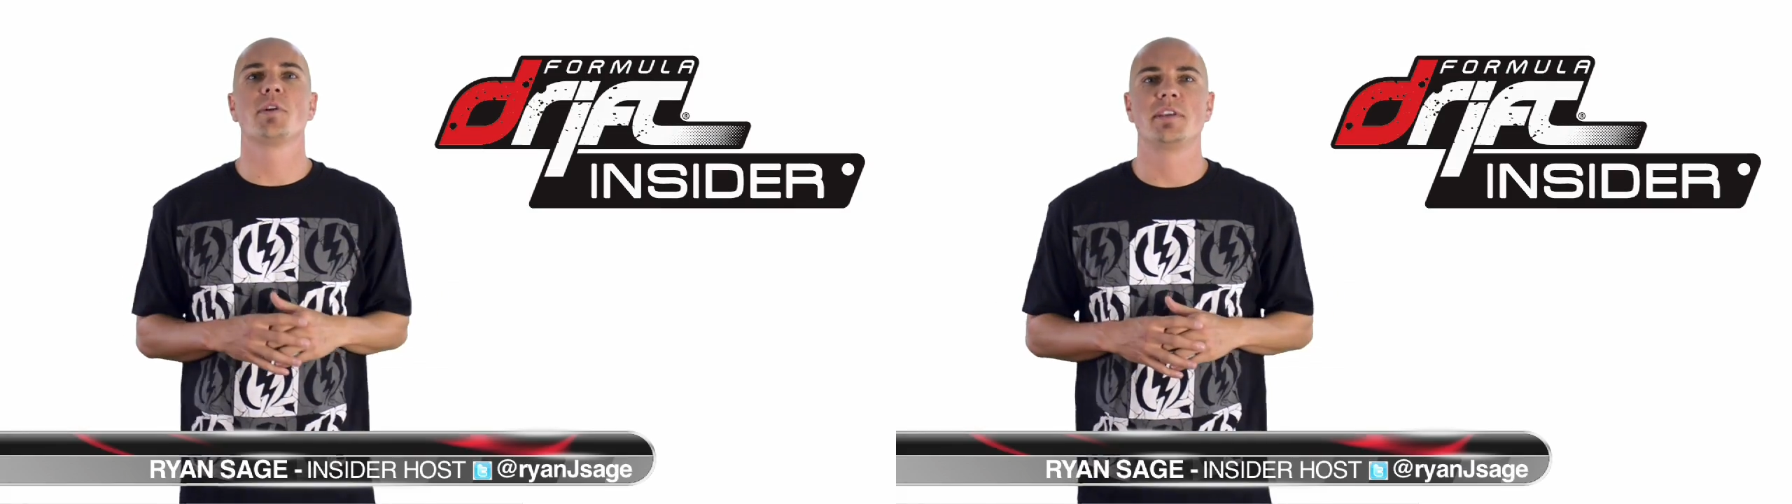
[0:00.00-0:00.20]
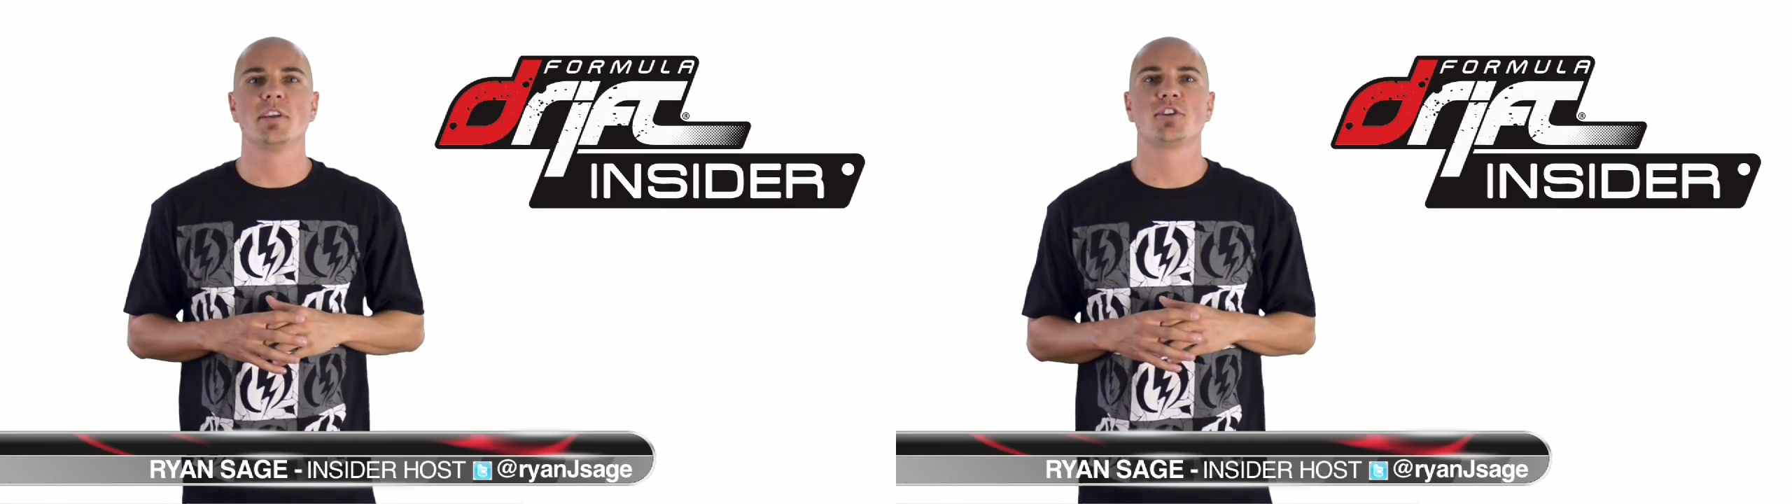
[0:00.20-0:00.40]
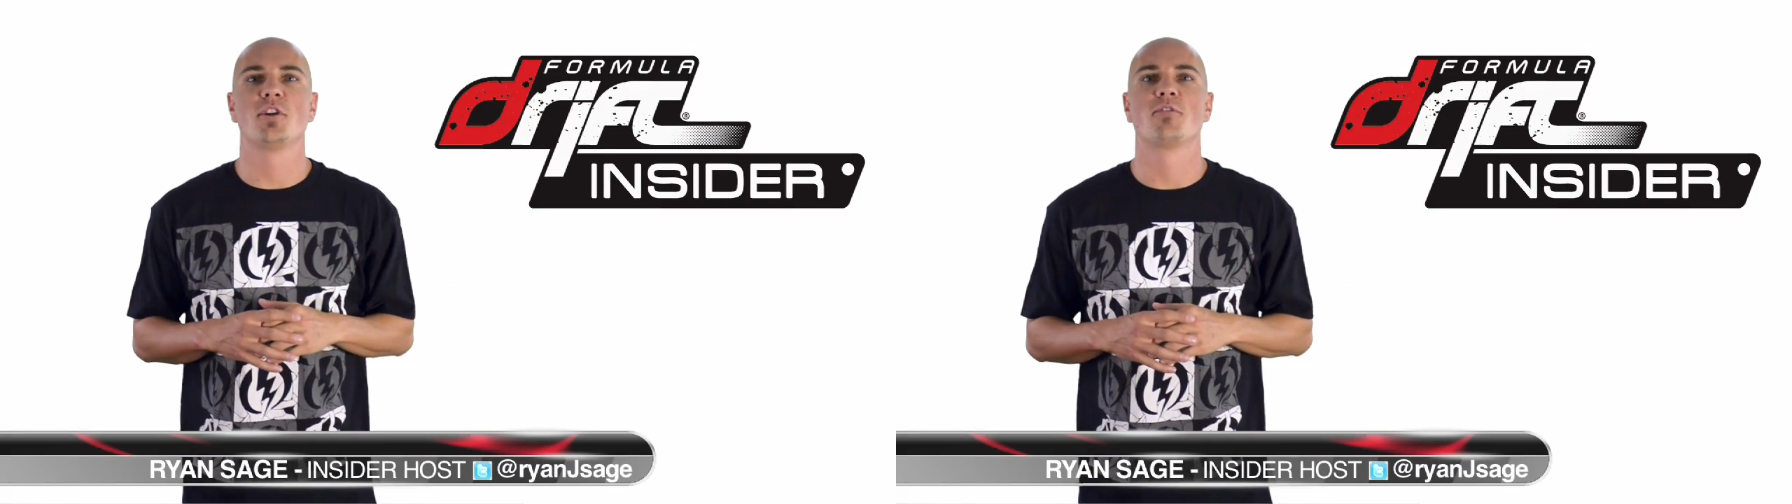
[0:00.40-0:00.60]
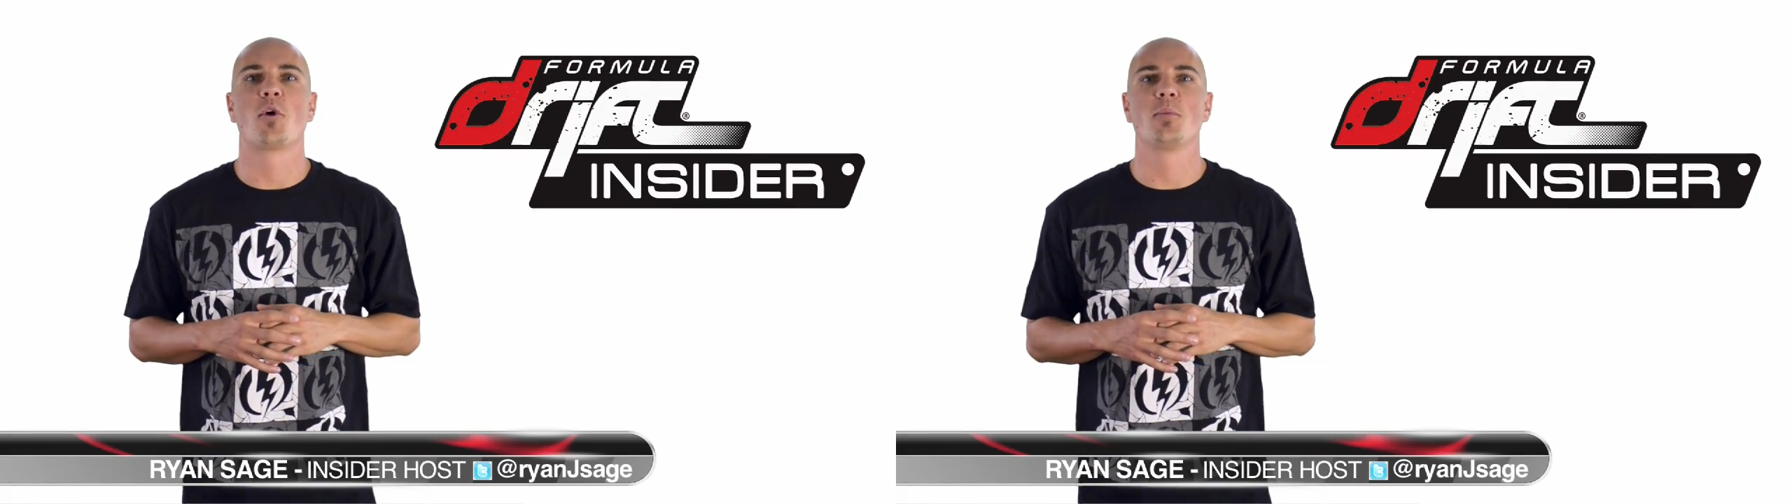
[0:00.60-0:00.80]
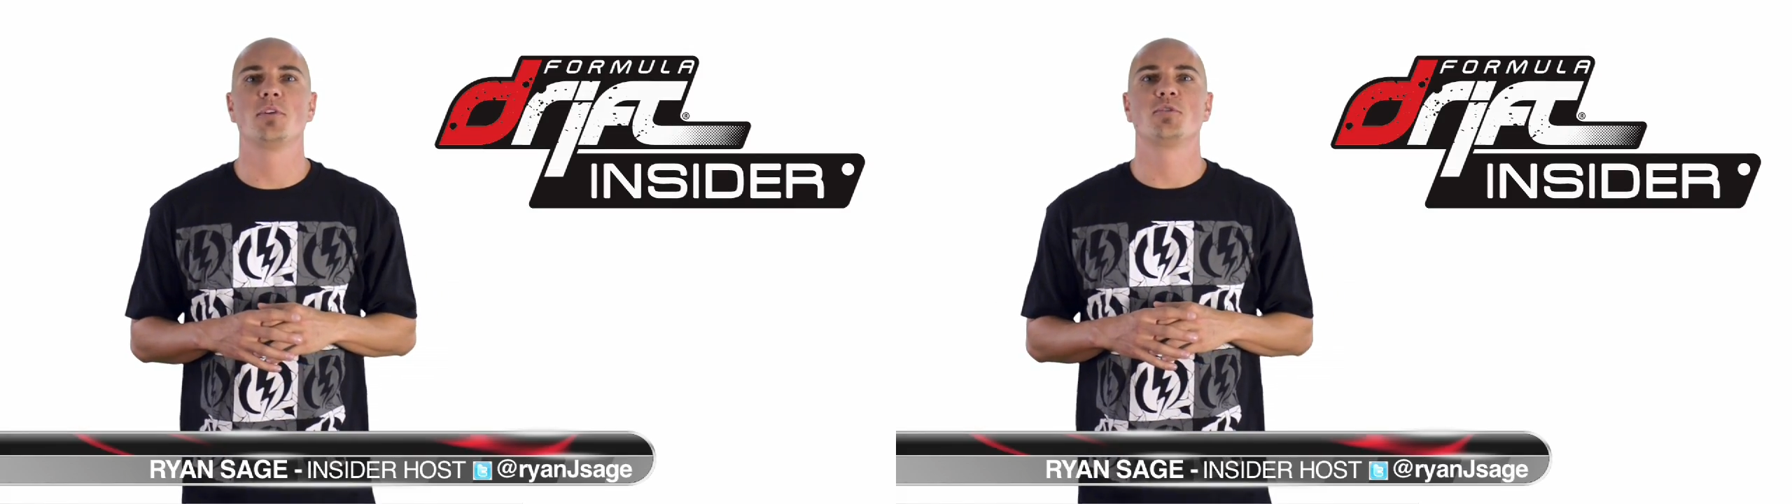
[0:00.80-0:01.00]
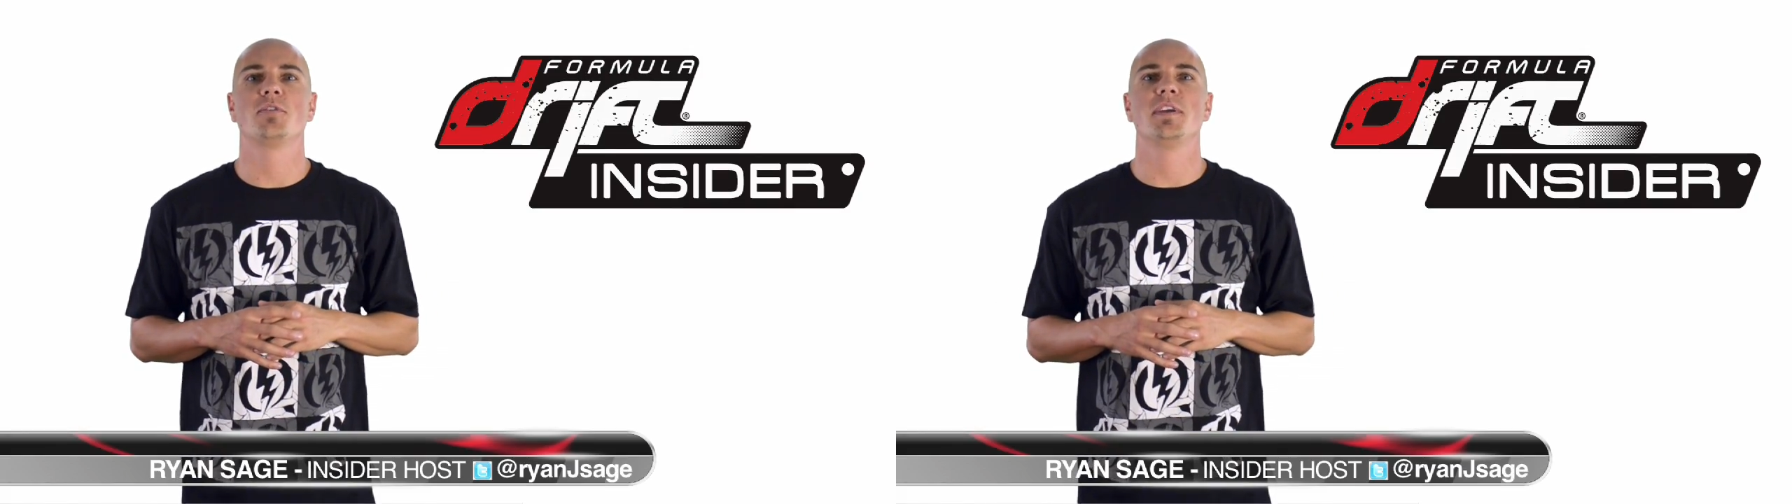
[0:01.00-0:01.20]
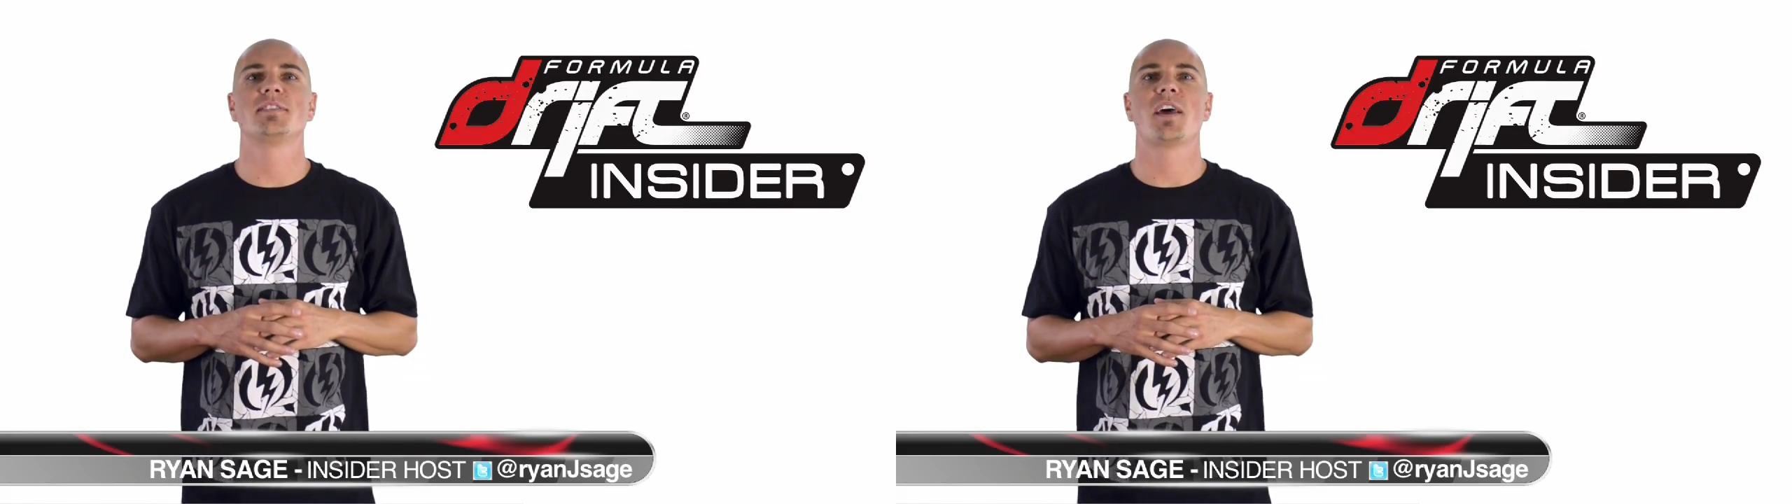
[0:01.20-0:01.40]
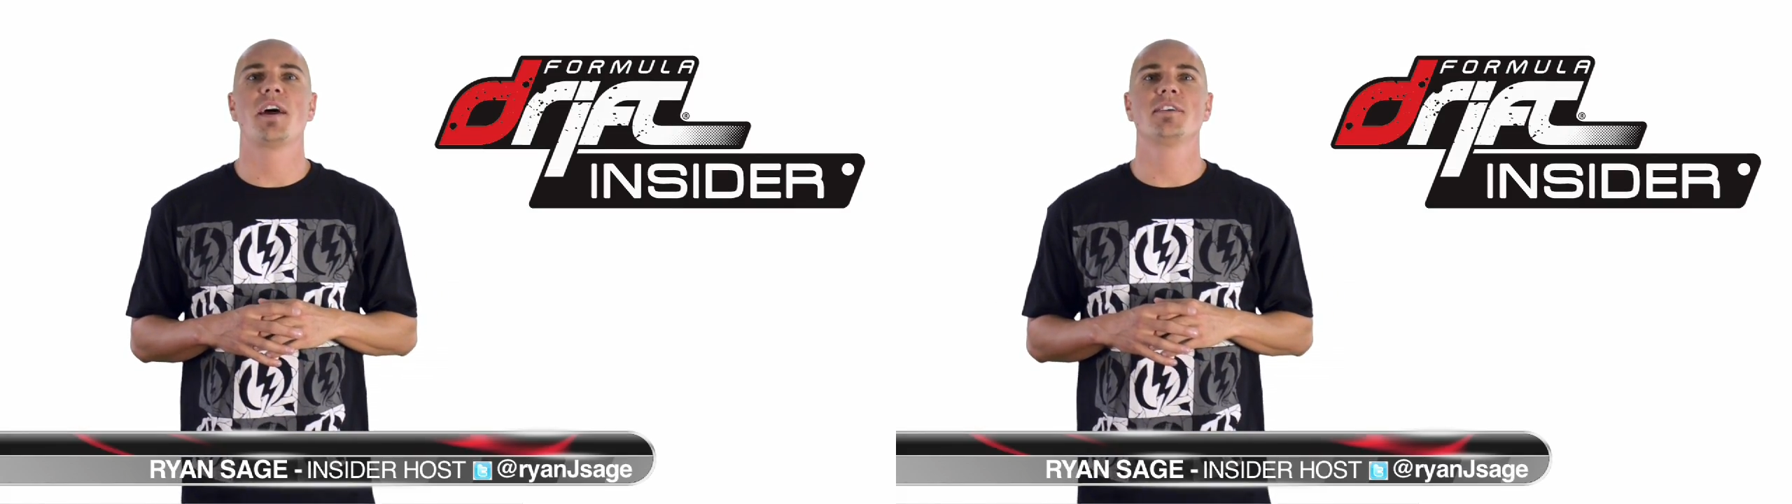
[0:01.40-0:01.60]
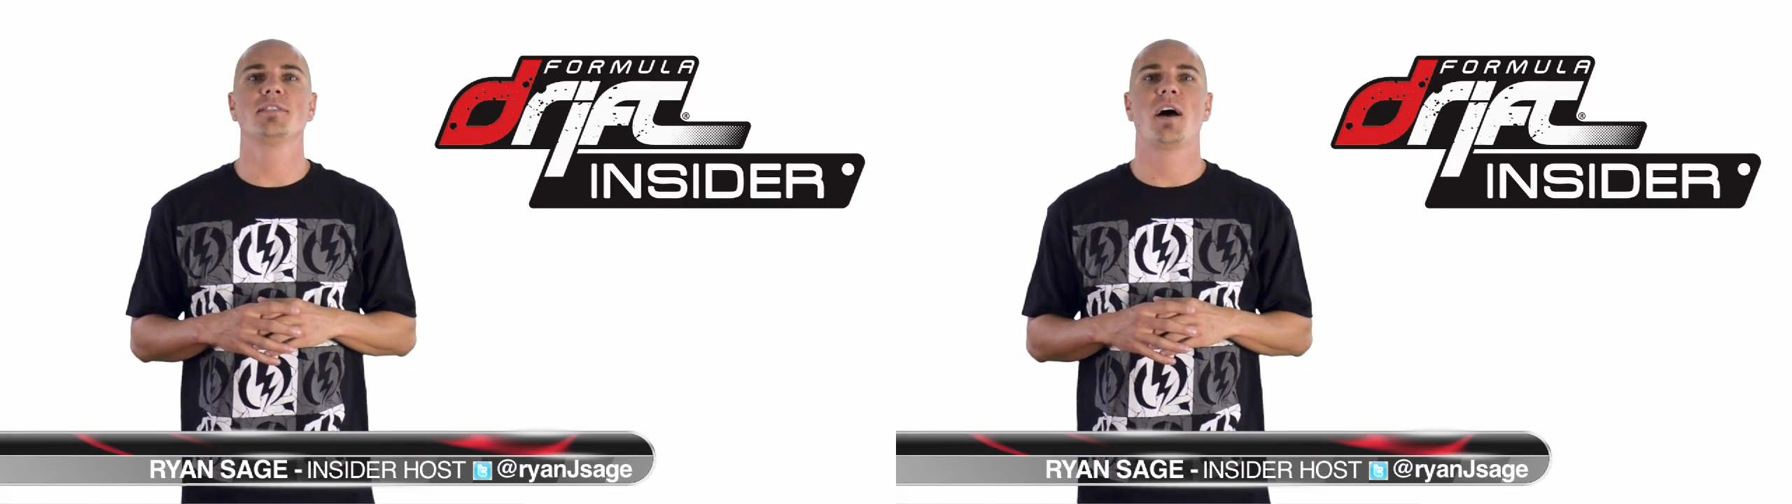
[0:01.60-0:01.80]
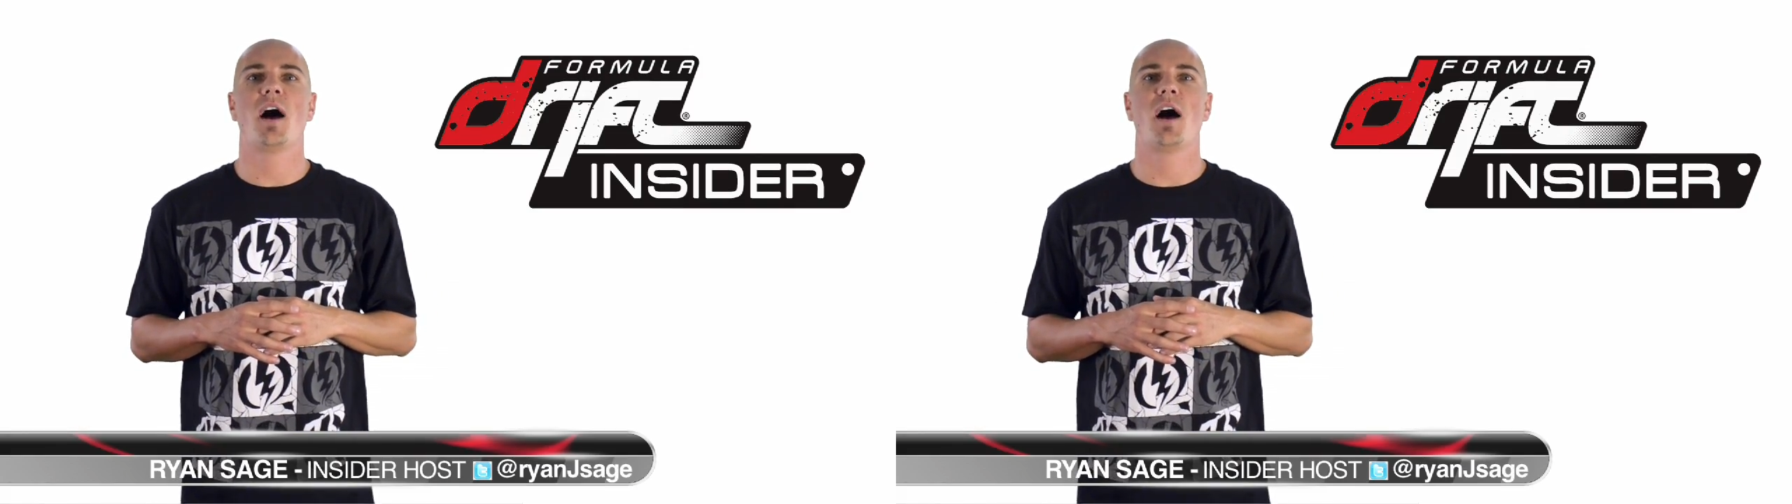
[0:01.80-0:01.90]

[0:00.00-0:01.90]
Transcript: edition of Formula Drift Insider.